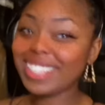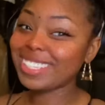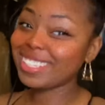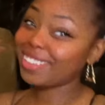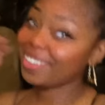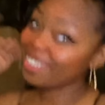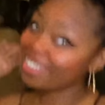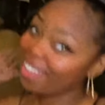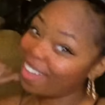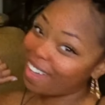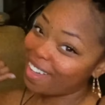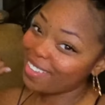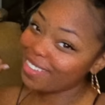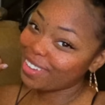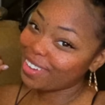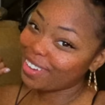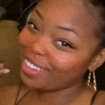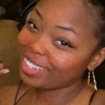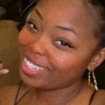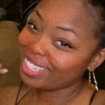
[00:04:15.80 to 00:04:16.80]
So, y'all, your
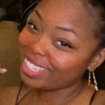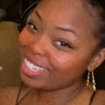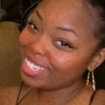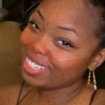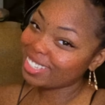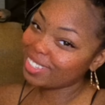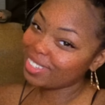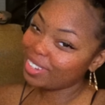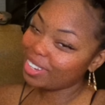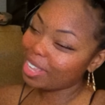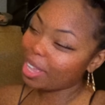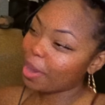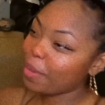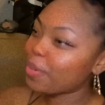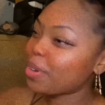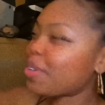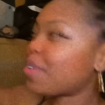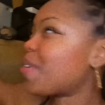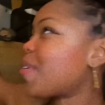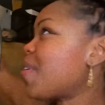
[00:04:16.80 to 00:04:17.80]
girl is in the studio
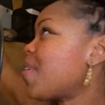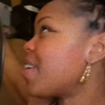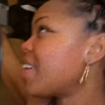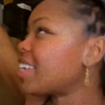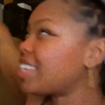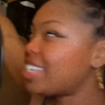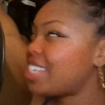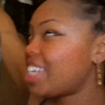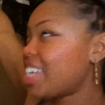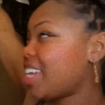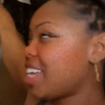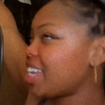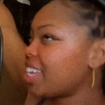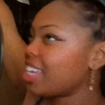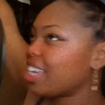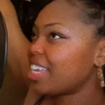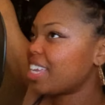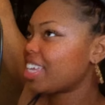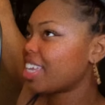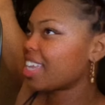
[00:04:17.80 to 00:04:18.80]

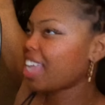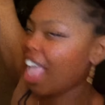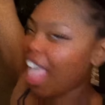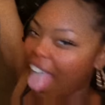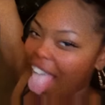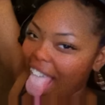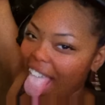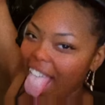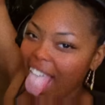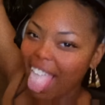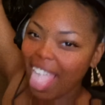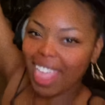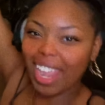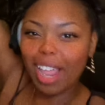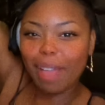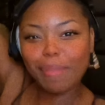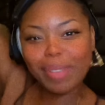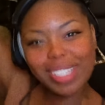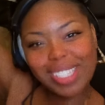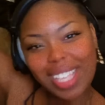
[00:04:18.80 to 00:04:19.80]
recording, and
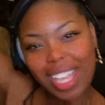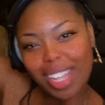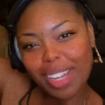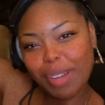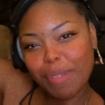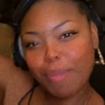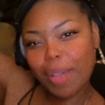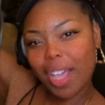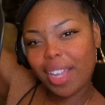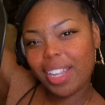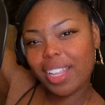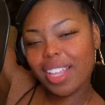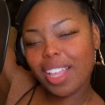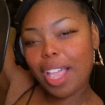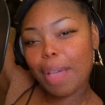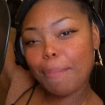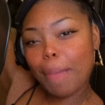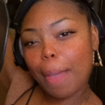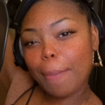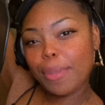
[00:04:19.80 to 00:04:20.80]
I'm excited about it.
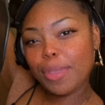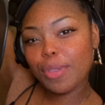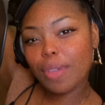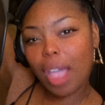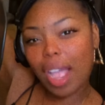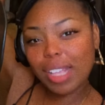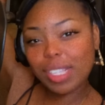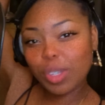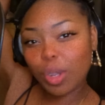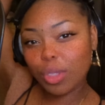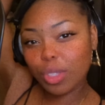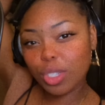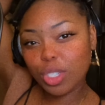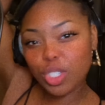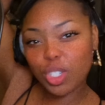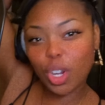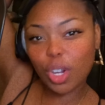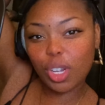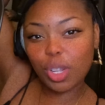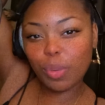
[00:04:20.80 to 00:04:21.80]
I'm happy you guys are on this
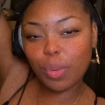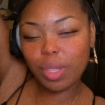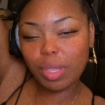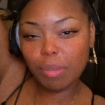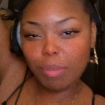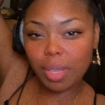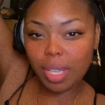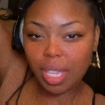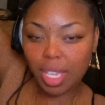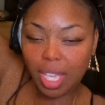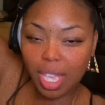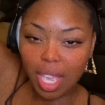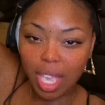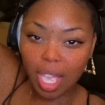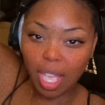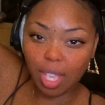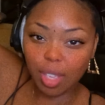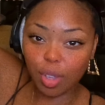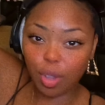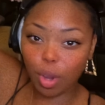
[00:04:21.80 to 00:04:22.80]
journey with me.
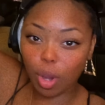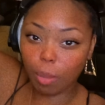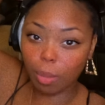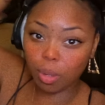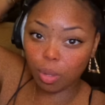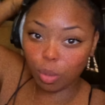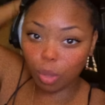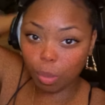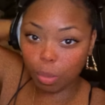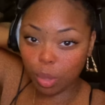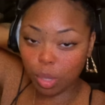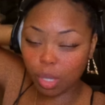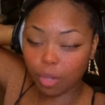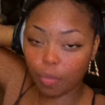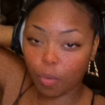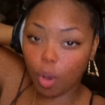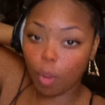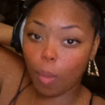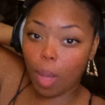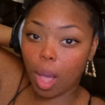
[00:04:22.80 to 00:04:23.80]
Your girl been doing music
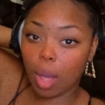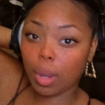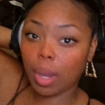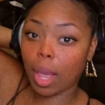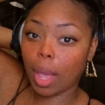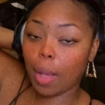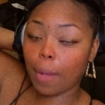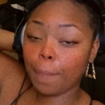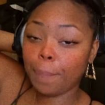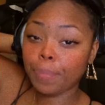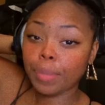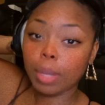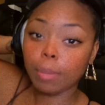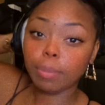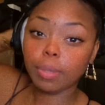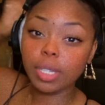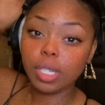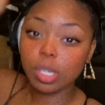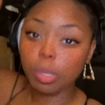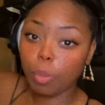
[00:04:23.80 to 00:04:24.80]
for a while now.
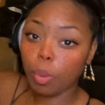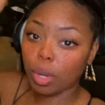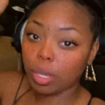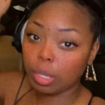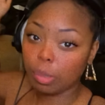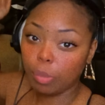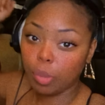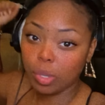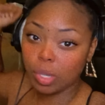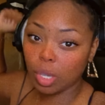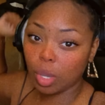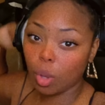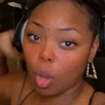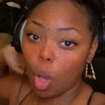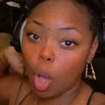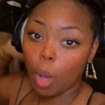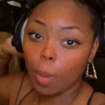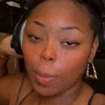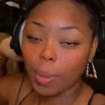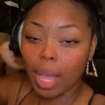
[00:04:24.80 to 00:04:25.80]
Please support the music on
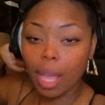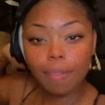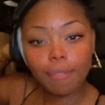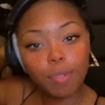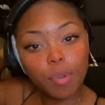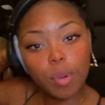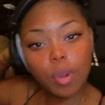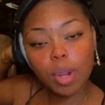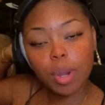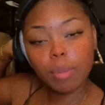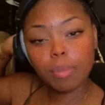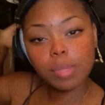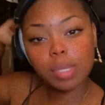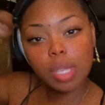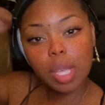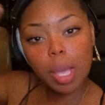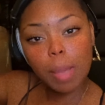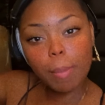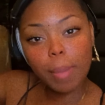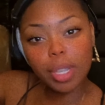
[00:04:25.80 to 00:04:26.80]
all platforms.
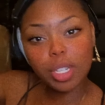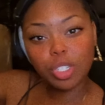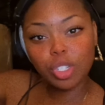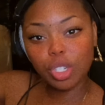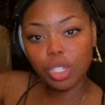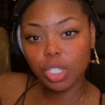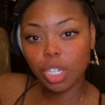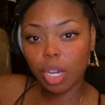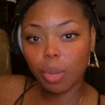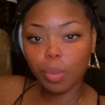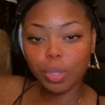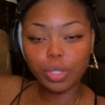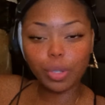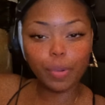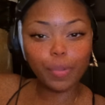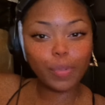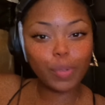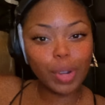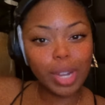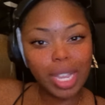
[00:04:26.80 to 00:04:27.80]
Make sure you share it with your
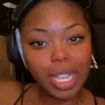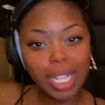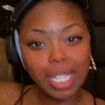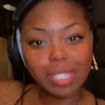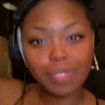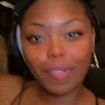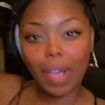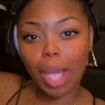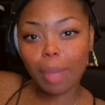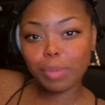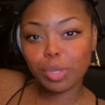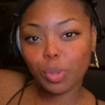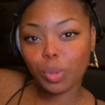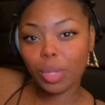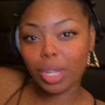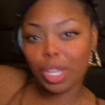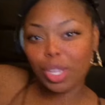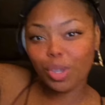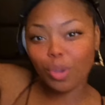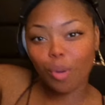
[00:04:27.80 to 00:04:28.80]
friends, vibe to
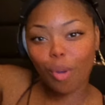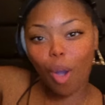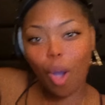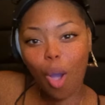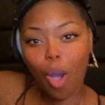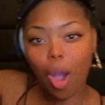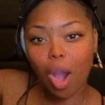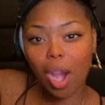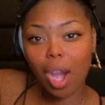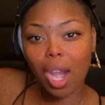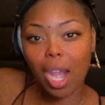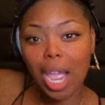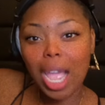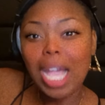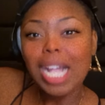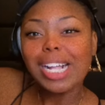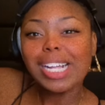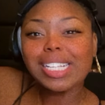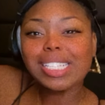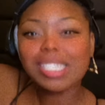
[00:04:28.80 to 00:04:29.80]
it in your car.
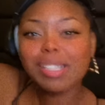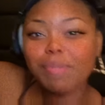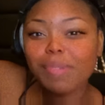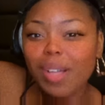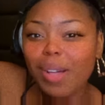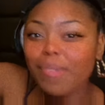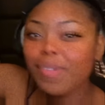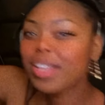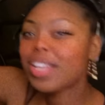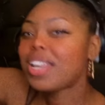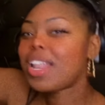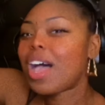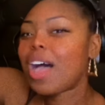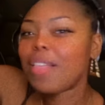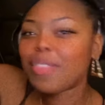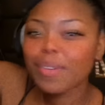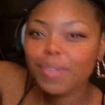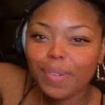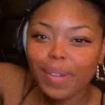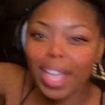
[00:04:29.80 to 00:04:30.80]
Cause I'm going all
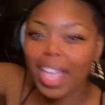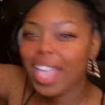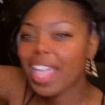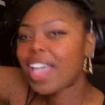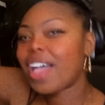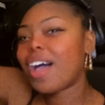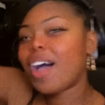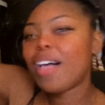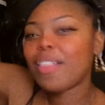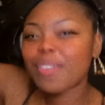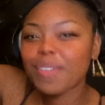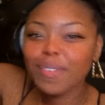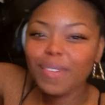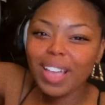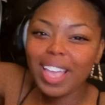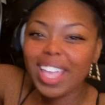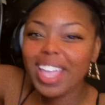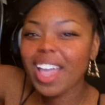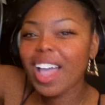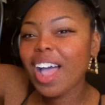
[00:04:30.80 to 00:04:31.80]
the way, all the
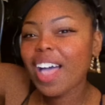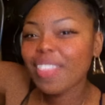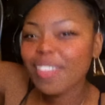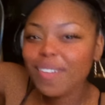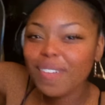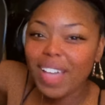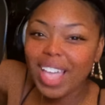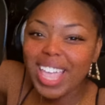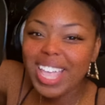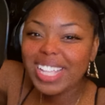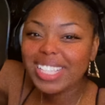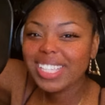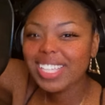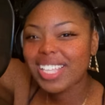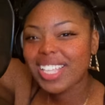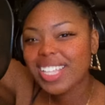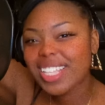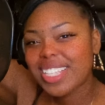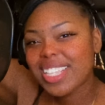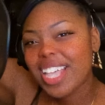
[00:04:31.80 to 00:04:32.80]
way, all the way to
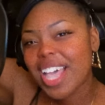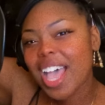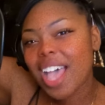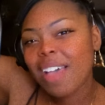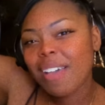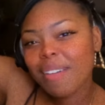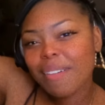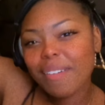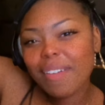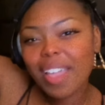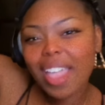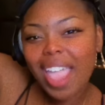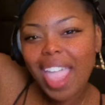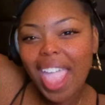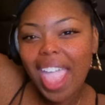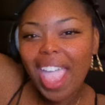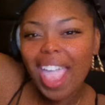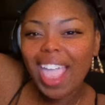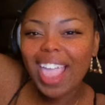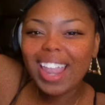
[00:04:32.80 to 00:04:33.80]
the
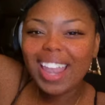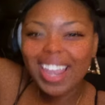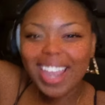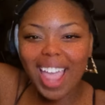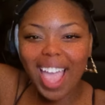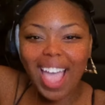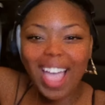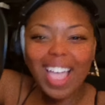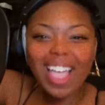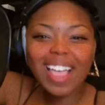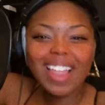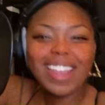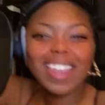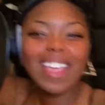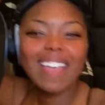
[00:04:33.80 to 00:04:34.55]
top.